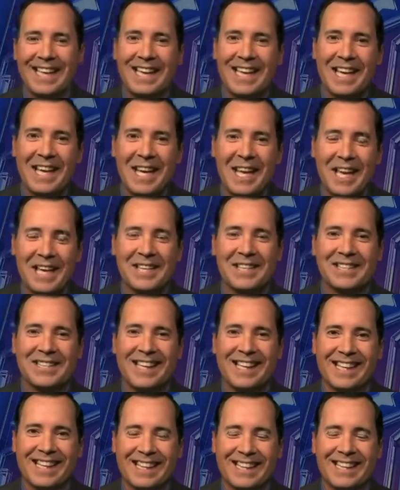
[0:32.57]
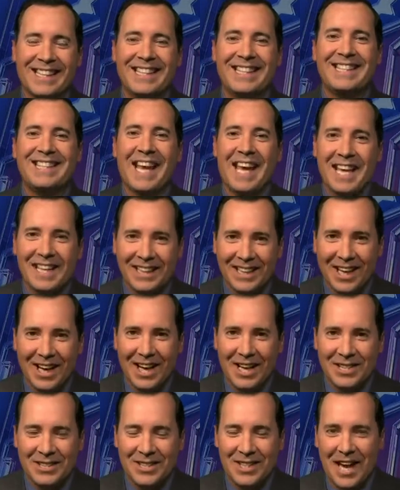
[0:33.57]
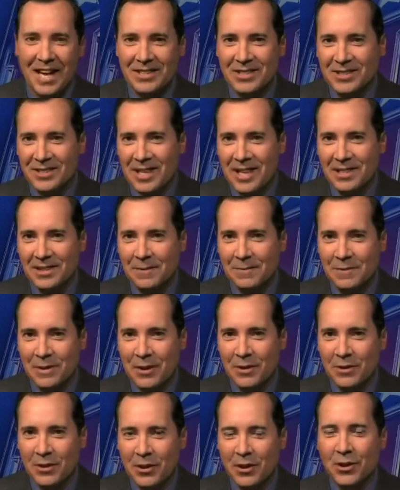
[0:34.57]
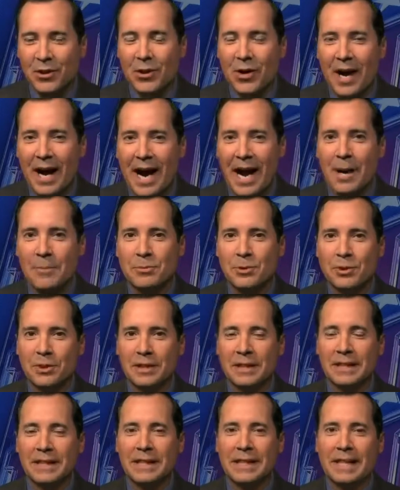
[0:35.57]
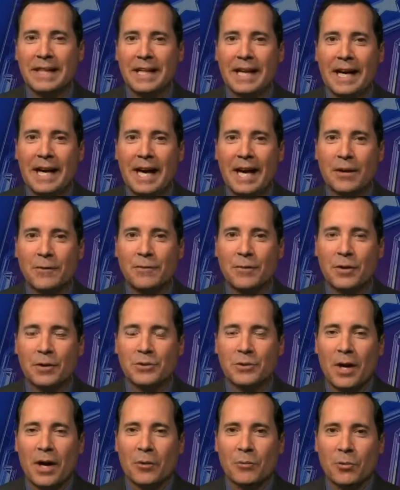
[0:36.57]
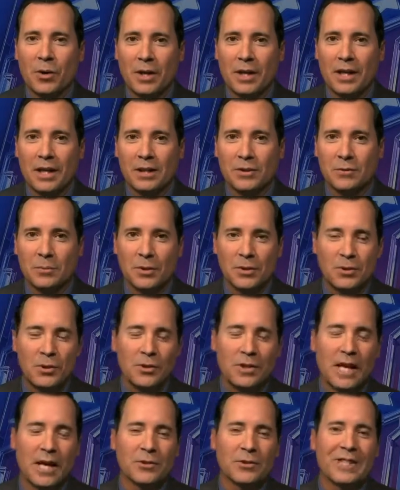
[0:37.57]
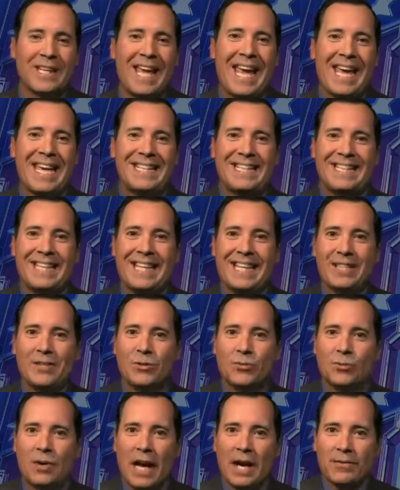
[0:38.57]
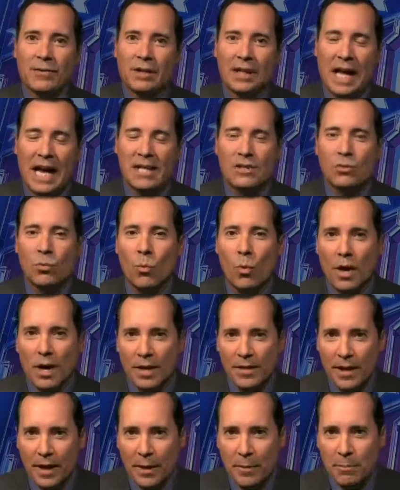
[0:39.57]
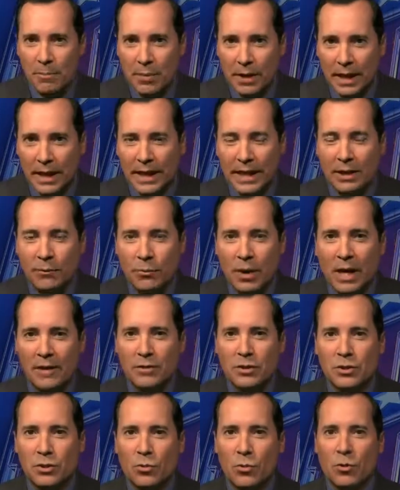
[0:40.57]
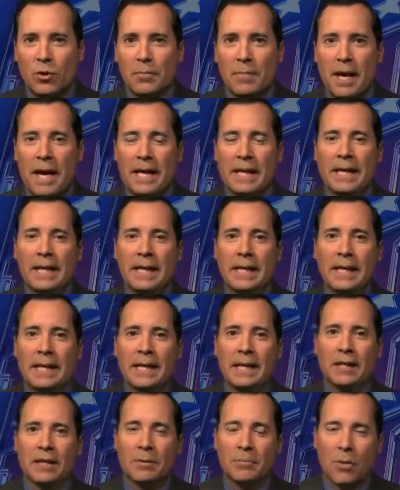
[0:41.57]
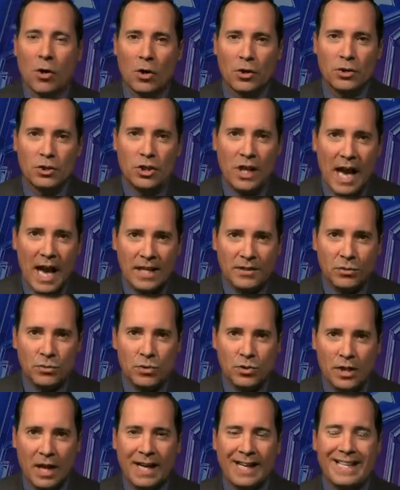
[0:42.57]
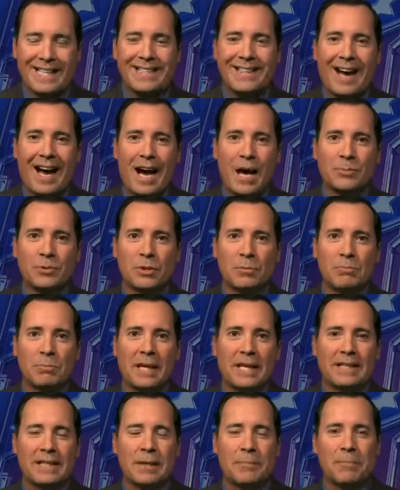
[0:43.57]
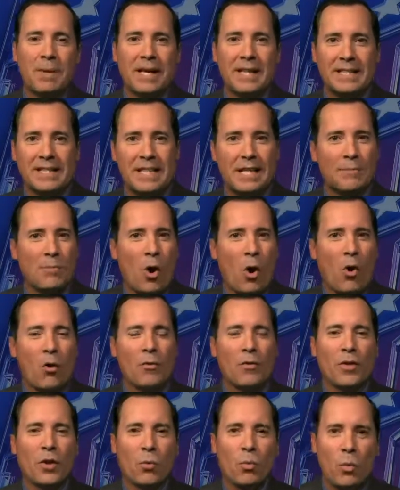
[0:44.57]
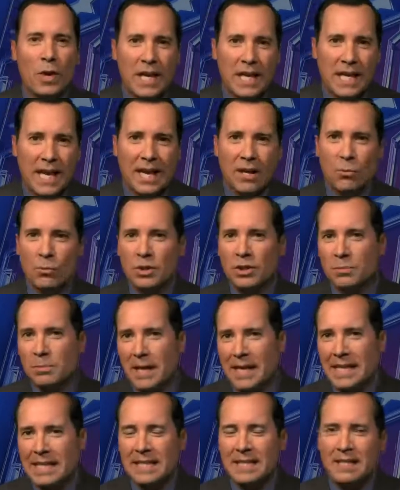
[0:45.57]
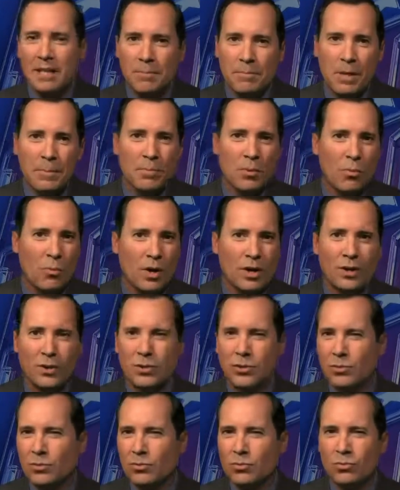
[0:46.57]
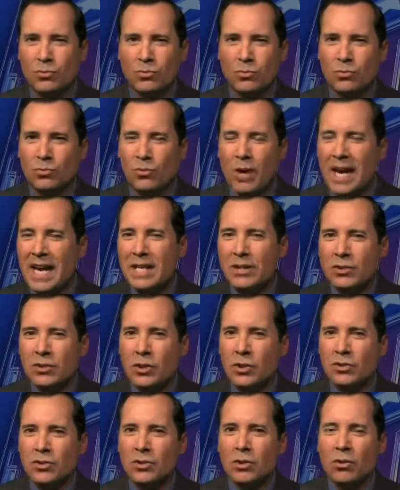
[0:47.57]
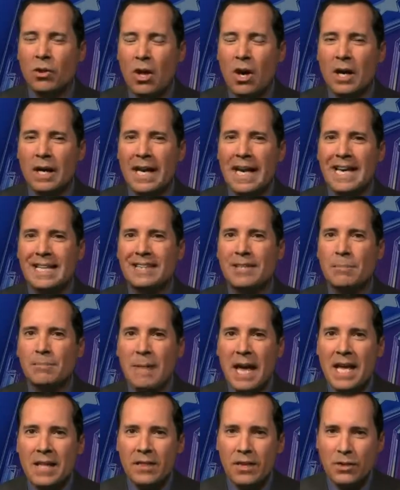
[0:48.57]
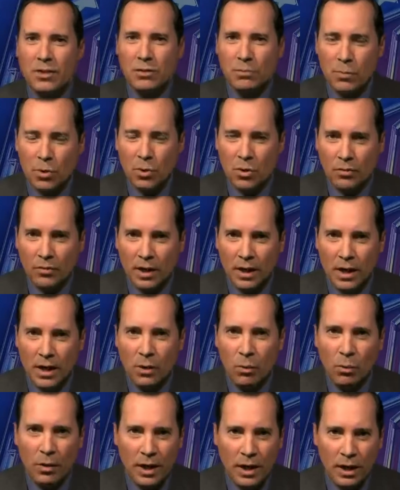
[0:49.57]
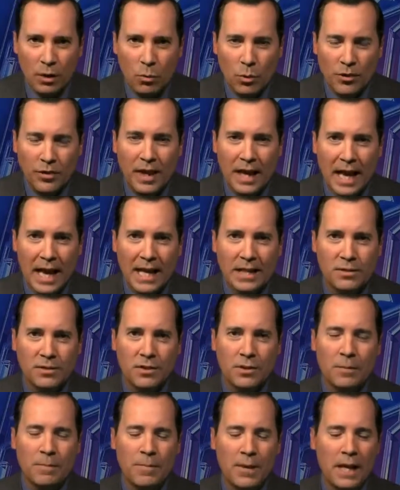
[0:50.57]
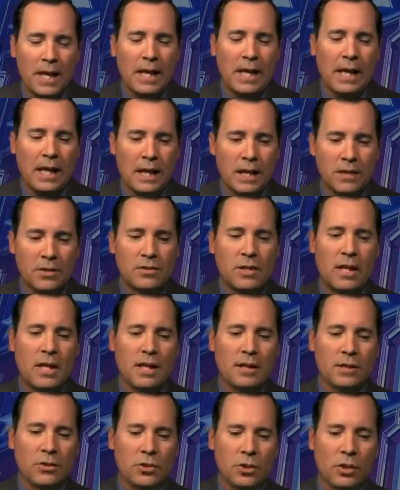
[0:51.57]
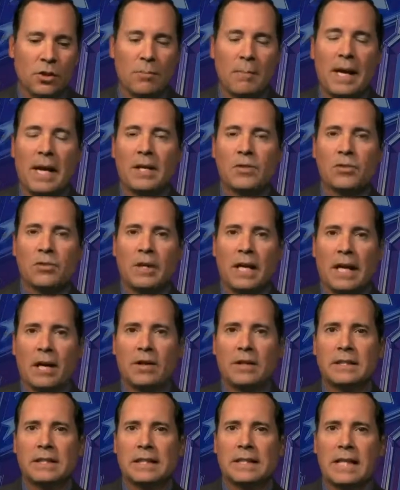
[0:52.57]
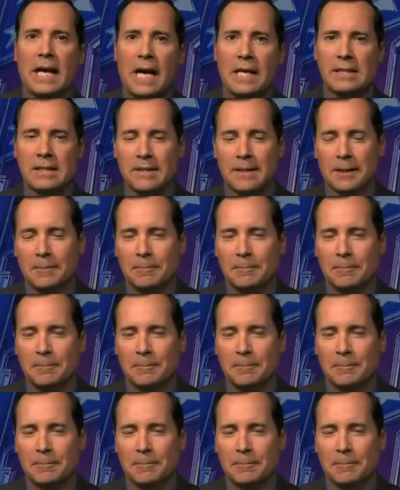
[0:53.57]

is the deadline to exercise the fifth-year option on first-round rookies from the 2018 draft class, one of them being at Ravens quarterback Lamar Jackson, who saw his option picked up by the team over the weekend, which made some people wonder why it took so long to make this move. Well, here with the answer is the general manager, Eric DaCosta.